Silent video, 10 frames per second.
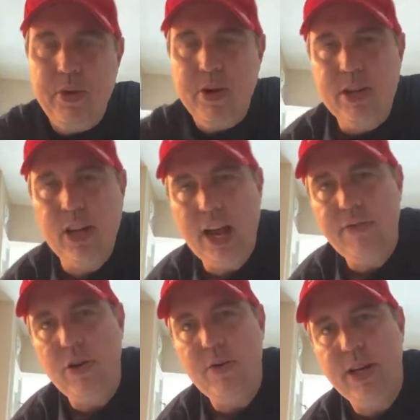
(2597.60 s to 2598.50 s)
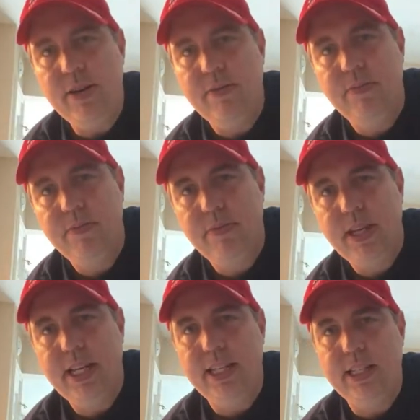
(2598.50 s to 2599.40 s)
where Clive Owen
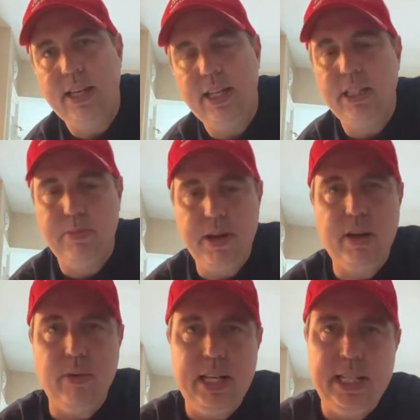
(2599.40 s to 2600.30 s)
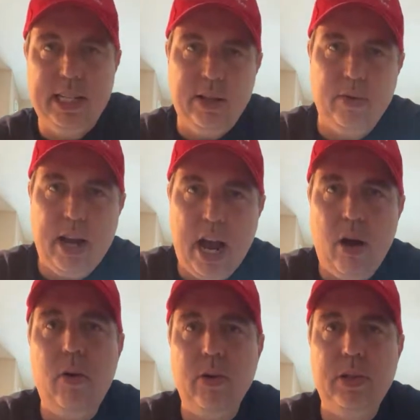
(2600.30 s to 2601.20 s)
is, that's being released either
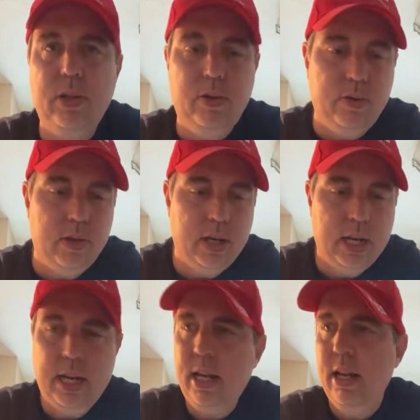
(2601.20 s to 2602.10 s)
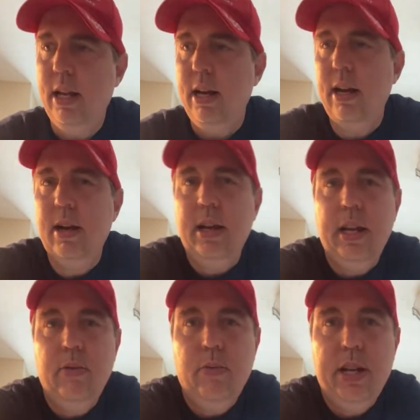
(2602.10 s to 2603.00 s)
now or soon,
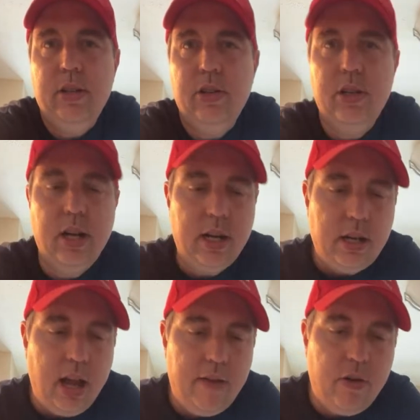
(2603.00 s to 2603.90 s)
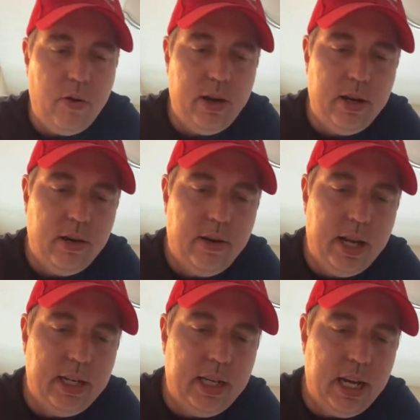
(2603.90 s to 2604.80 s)
in which Clive Owen
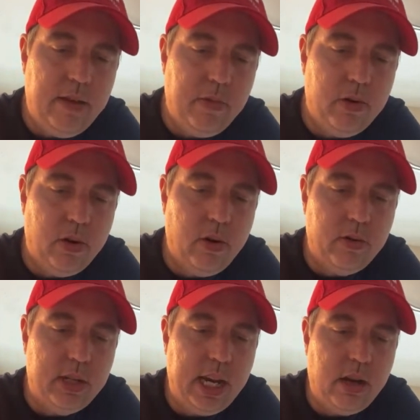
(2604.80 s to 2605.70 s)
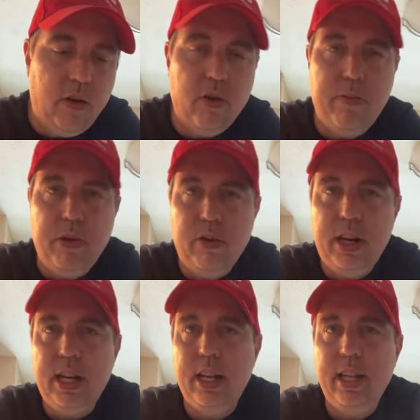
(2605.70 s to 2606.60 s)
and a team are take over a
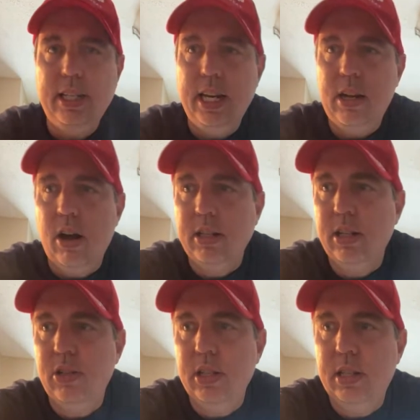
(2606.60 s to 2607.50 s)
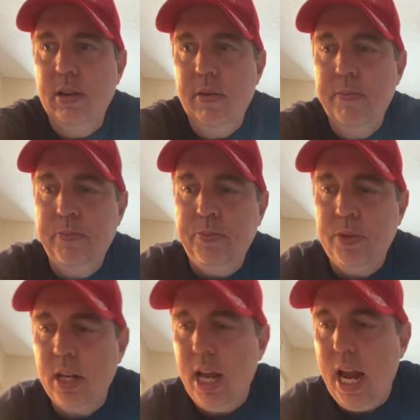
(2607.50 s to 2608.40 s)
building and they take hostages.
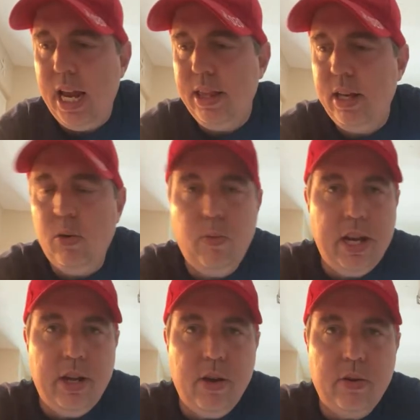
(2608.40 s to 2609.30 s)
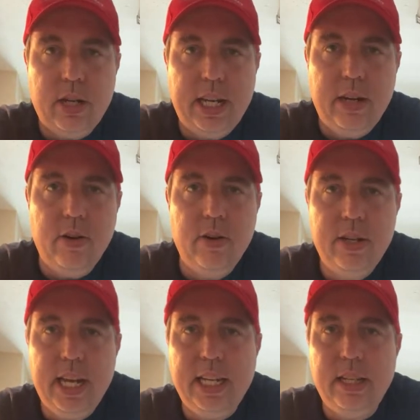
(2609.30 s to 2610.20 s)
And then a window cleaner,
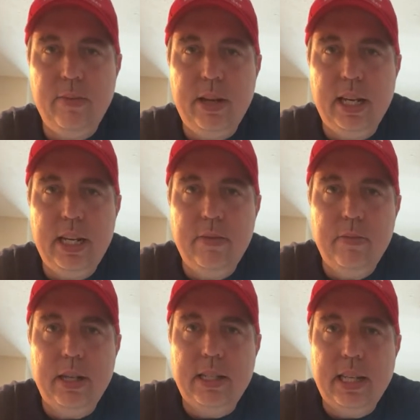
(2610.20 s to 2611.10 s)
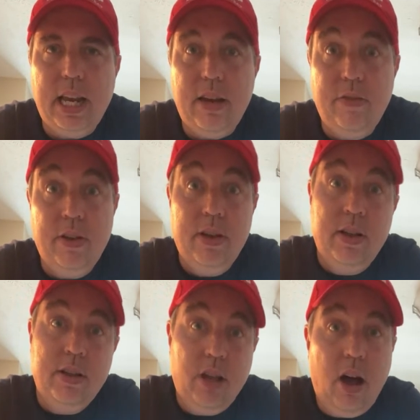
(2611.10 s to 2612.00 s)
Daisy Ridley, must save
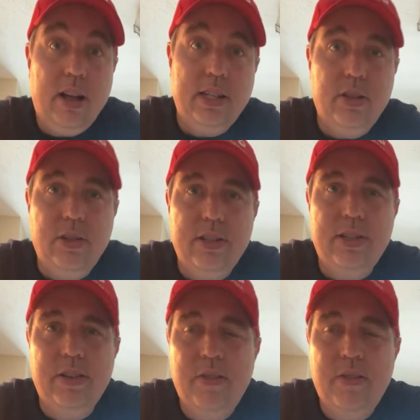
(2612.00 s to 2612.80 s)
the hostages